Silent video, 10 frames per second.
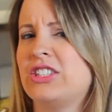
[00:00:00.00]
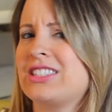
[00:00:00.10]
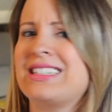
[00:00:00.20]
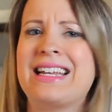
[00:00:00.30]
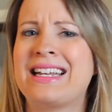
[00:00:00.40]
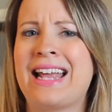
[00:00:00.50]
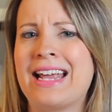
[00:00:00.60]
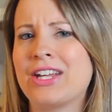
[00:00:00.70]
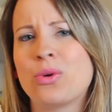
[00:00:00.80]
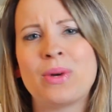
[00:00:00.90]
just in
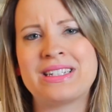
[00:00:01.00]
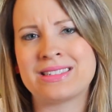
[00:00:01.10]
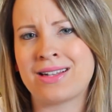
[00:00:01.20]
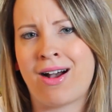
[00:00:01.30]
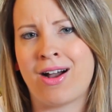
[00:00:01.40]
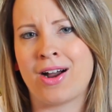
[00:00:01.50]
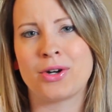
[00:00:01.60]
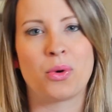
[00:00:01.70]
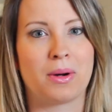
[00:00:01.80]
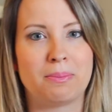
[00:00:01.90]
a
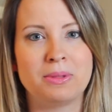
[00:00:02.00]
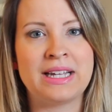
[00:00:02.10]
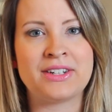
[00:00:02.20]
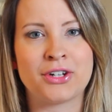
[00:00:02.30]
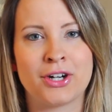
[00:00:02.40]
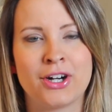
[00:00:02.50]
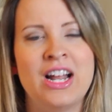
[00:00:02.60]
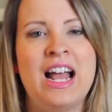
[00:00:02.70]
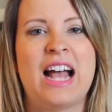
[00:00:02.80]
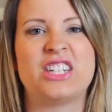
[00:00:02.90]
Cuisinart or a
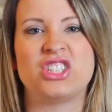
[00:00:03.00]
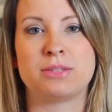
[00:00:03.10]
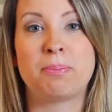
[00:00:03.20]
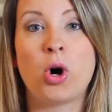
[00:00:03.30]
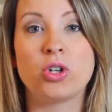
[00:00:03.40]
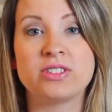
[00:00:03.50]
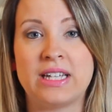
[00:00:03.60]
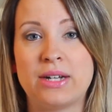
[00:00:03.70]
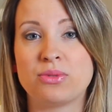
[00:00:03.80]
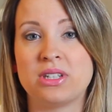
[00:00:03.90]
blender and just pulse
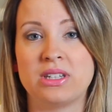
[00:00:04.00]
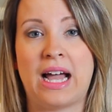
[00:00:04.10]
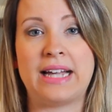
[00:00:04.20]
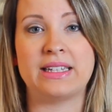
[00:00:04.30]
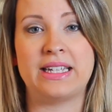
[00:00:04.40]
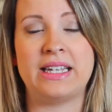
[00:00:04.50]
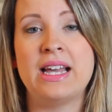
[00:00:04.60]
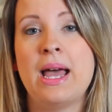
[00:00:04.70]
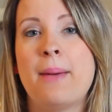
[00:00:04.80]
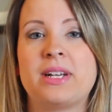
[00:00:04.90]
it real
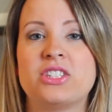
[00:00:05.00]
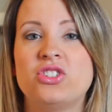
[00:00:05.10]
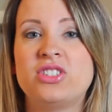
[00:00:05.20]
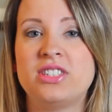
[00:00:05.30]
lightly because you